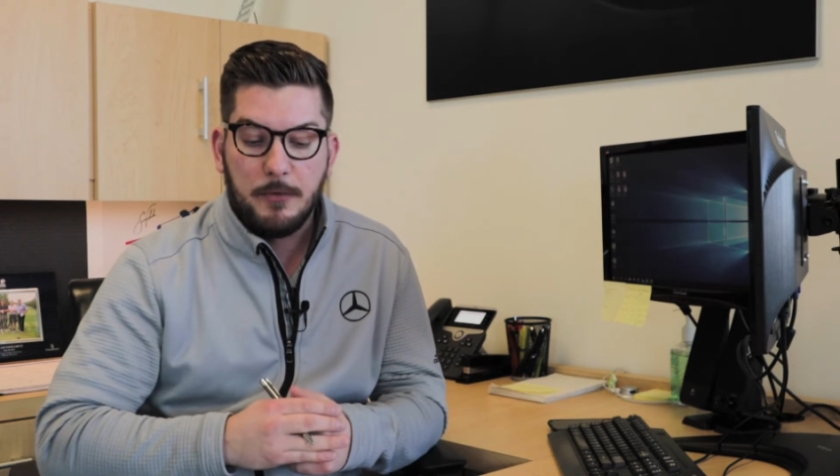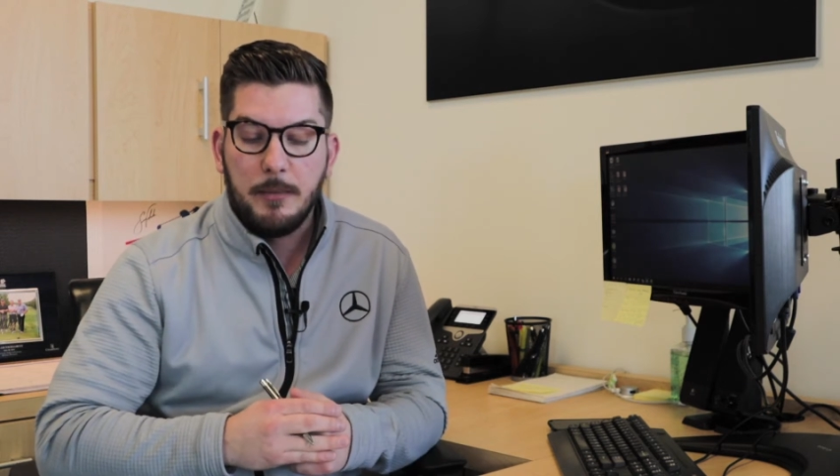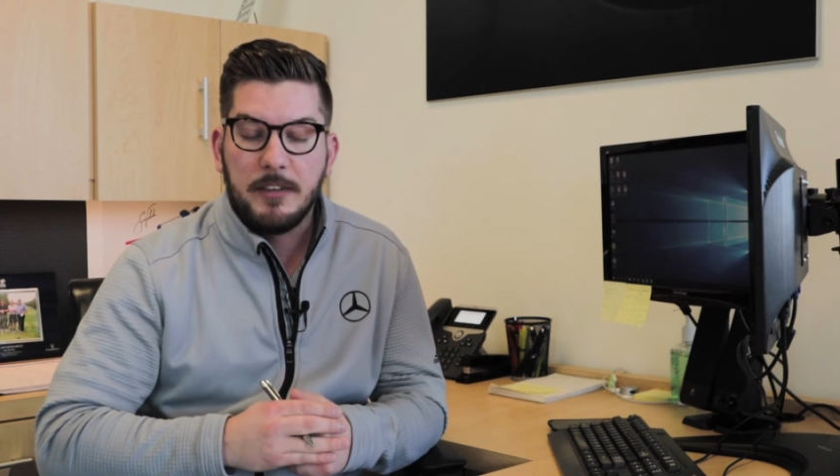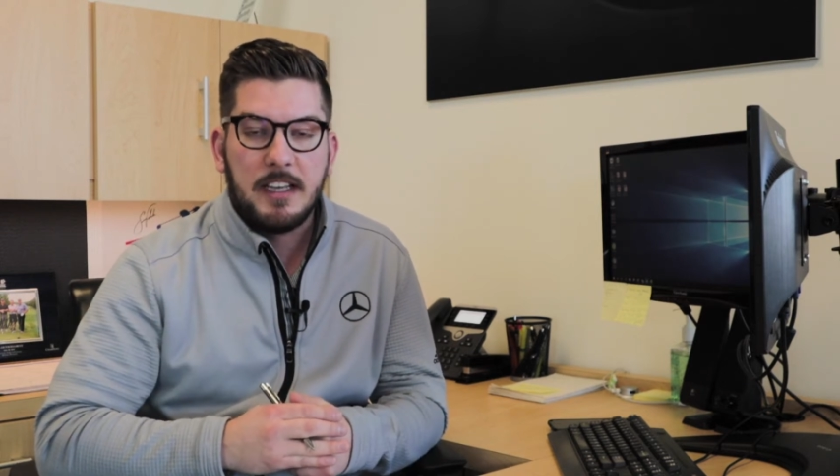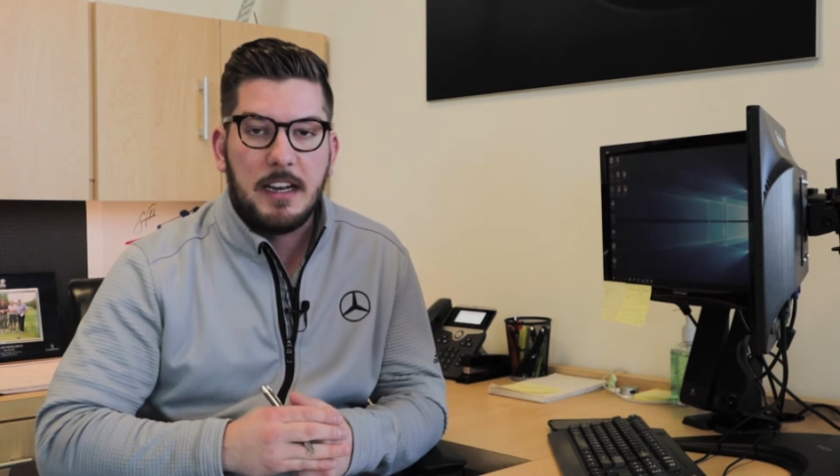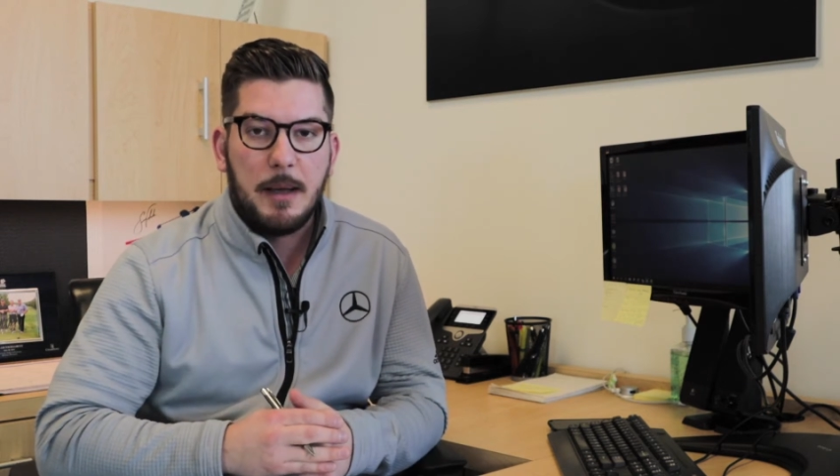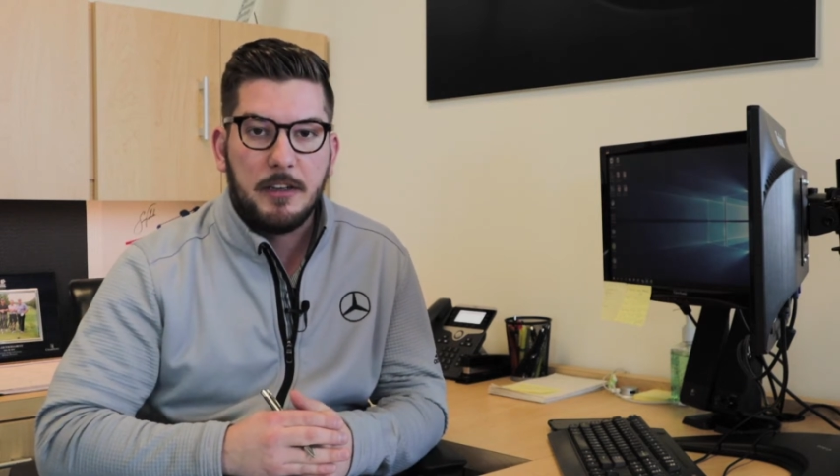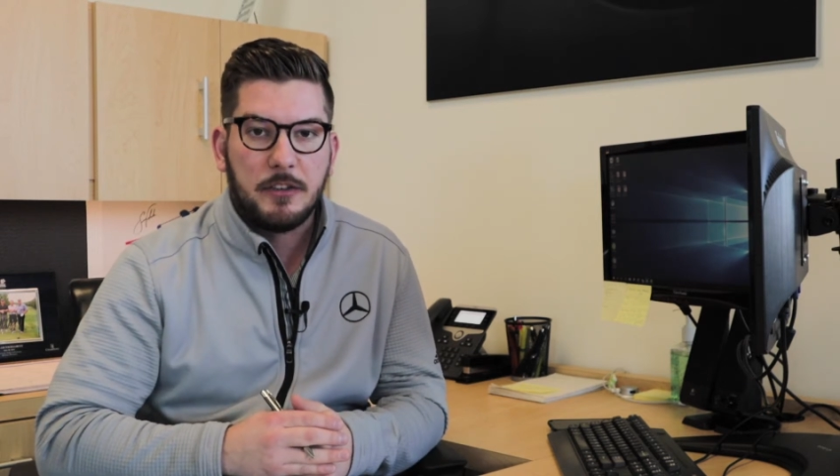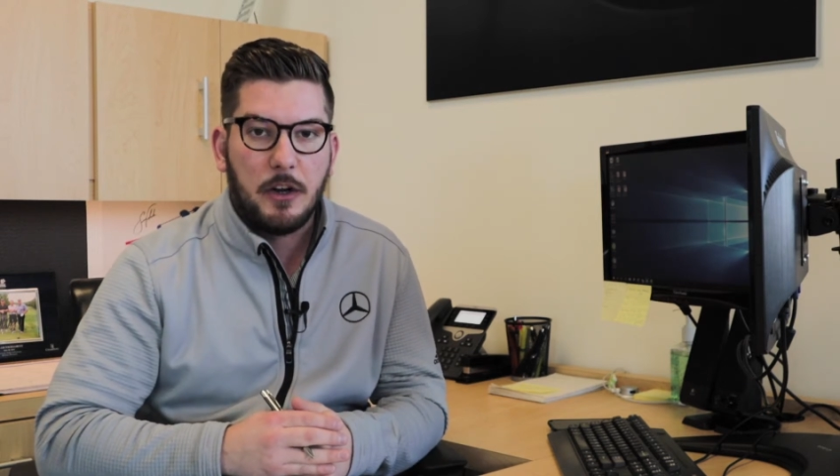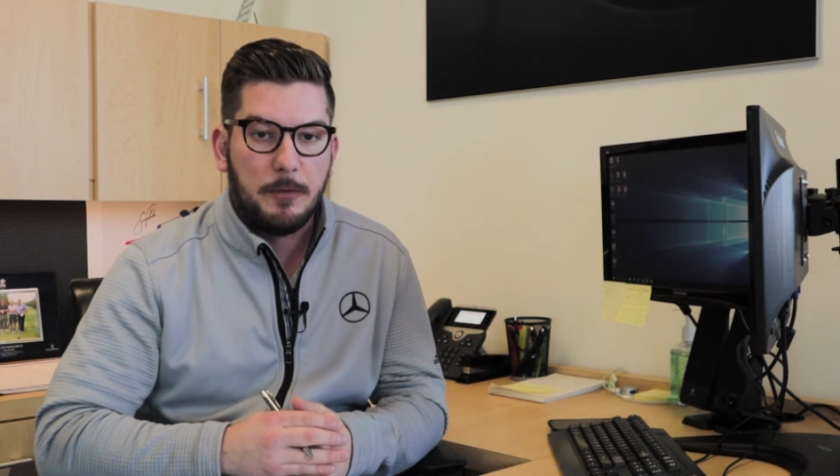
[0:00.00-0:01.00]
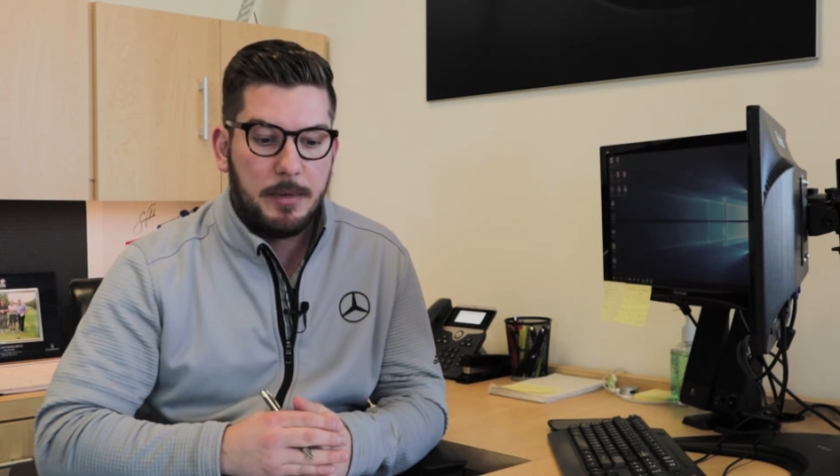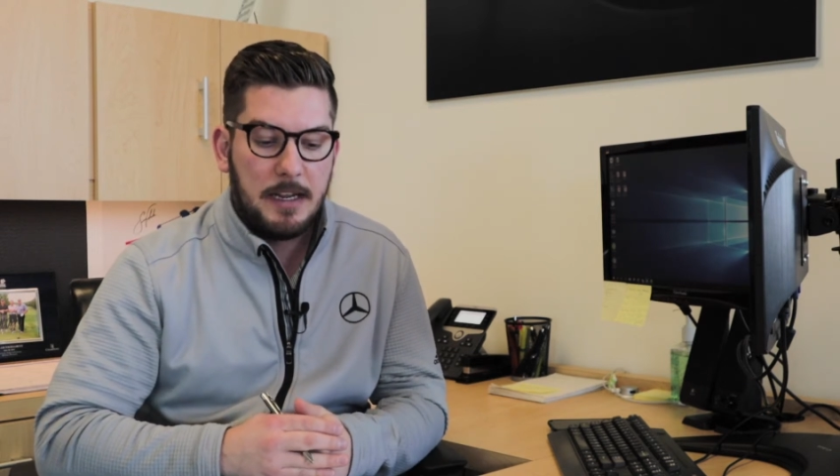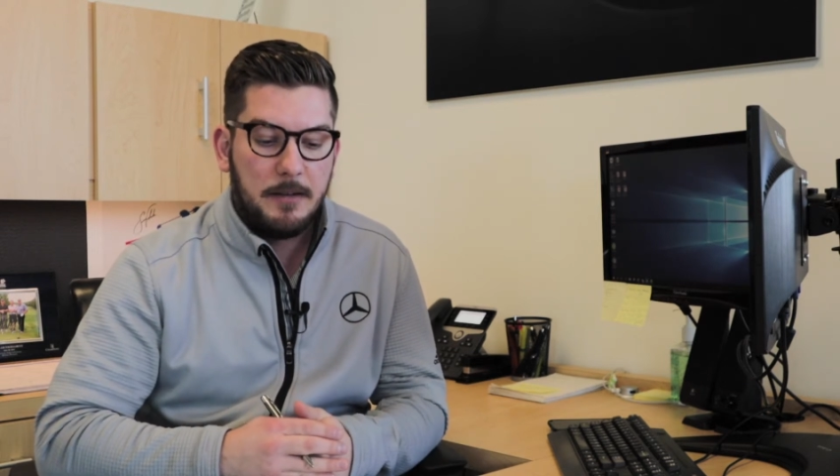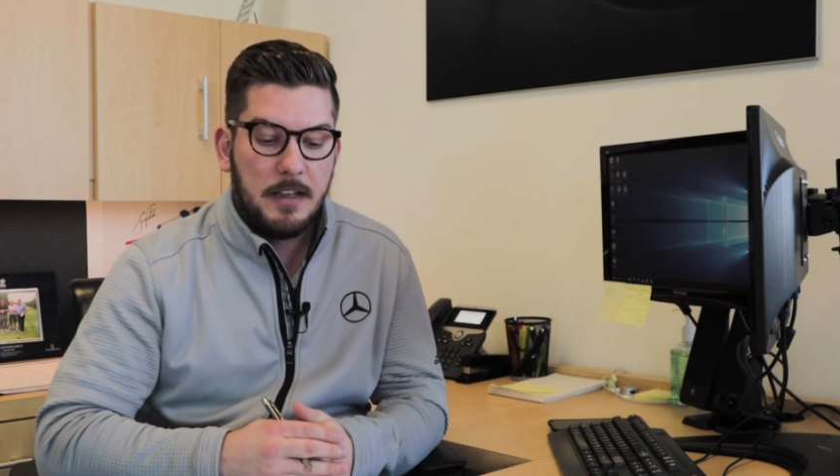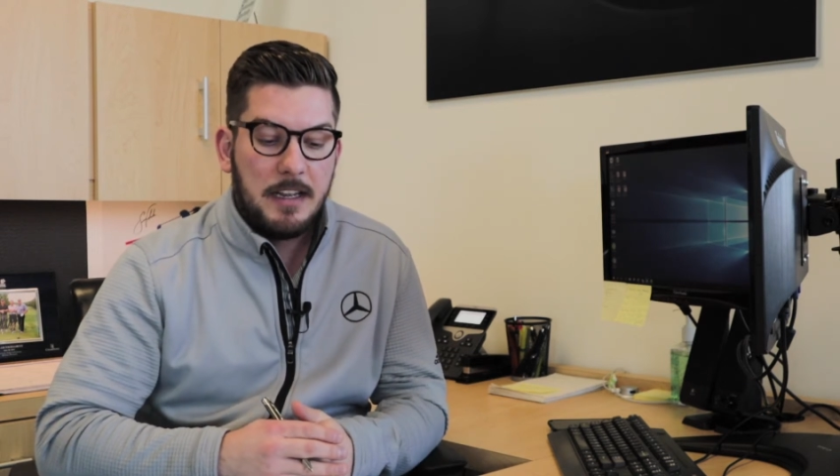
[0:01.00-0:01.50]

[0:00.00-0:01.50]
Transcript: from is that MSRP.